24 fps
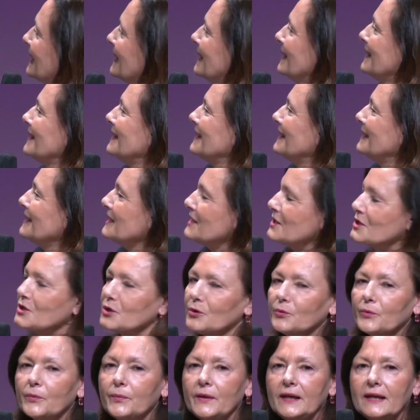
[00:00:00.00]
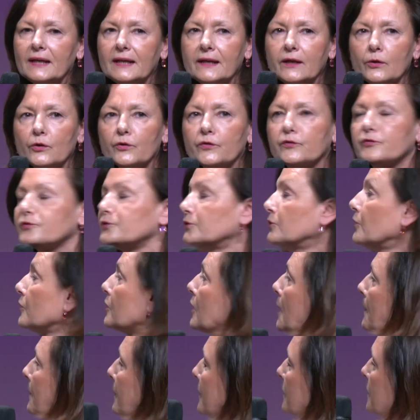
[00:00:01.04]
So we'll go through a
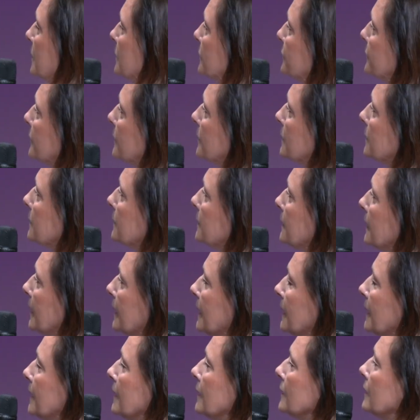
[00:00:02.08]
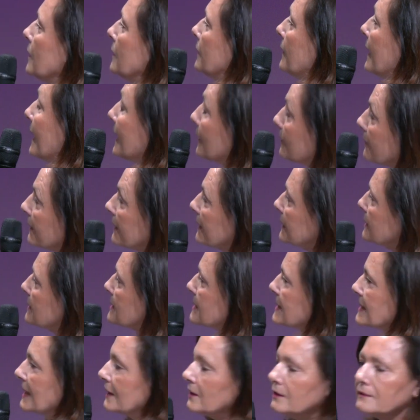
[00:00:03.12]
couple of
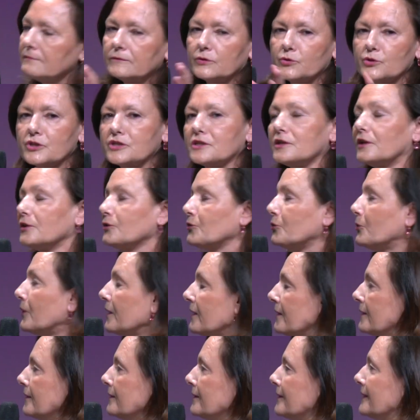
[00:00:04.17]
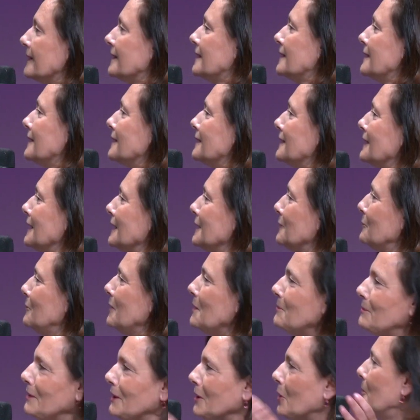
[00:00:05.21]
areas, and to start with
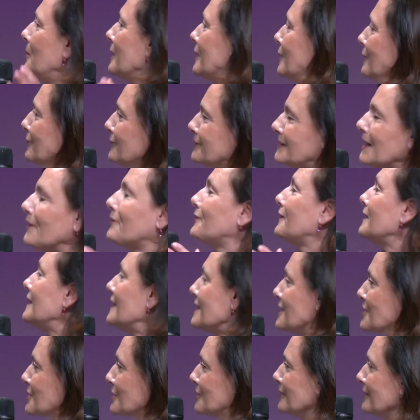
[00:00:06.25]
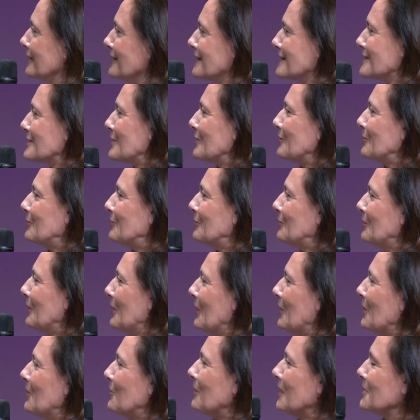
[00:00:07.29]
will be a bit of definitions. So
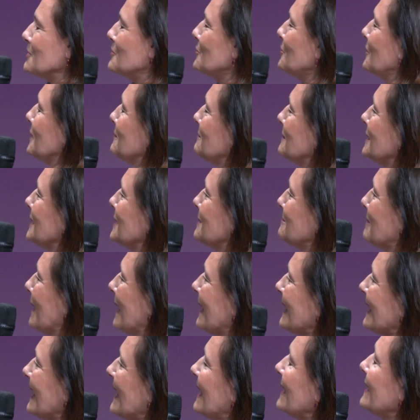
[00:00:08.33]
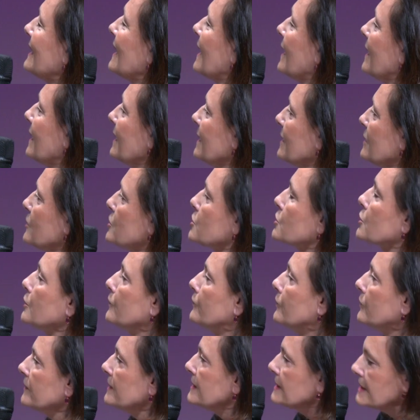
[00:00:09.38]
what do we mean by AI
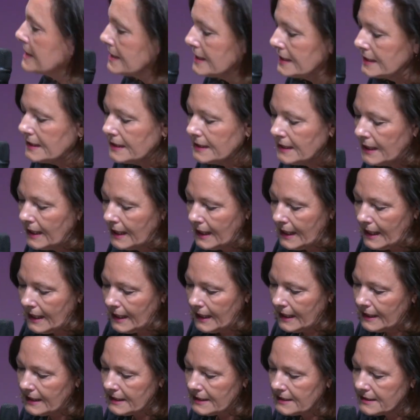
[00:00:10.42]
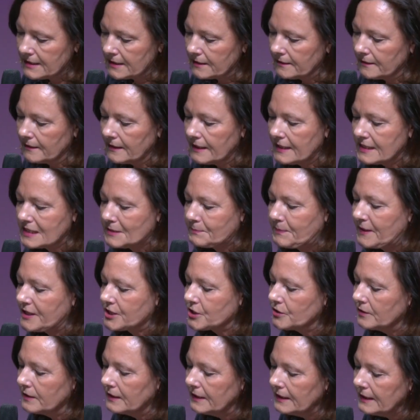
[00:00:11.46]
sovereignty, and
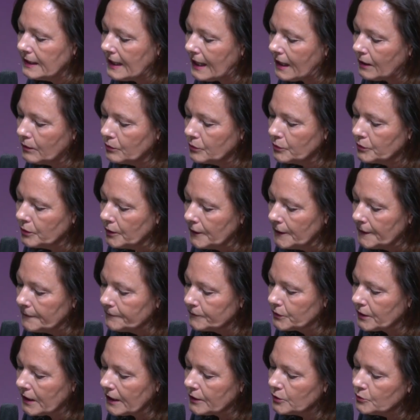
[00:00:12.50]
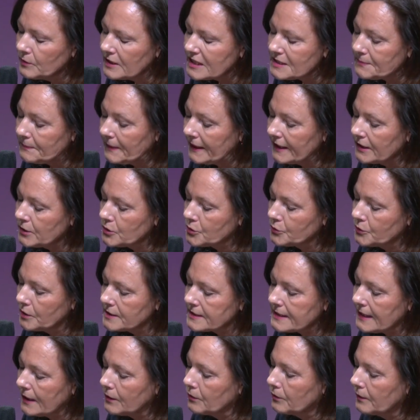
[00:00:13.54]
especially how can you explain to
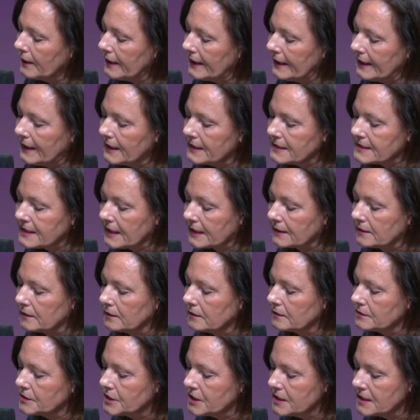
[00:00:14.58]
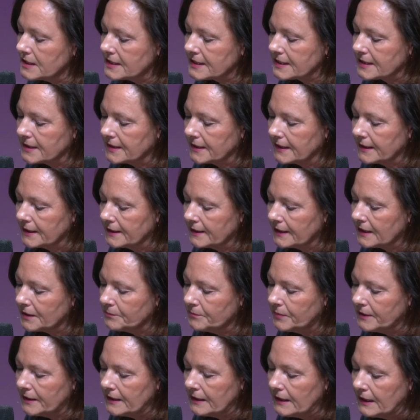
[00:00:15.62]
us how AI technologies
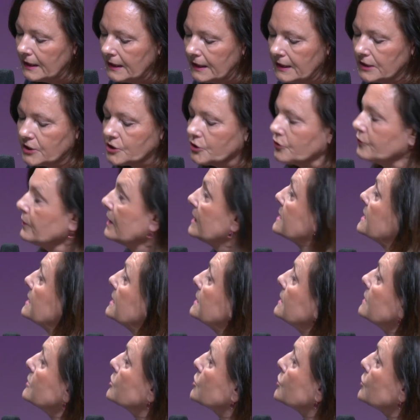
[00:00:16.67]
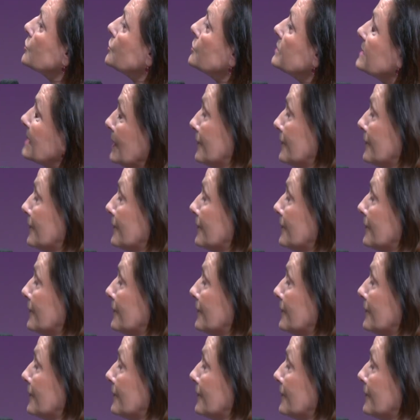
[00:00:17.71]
can be integrated into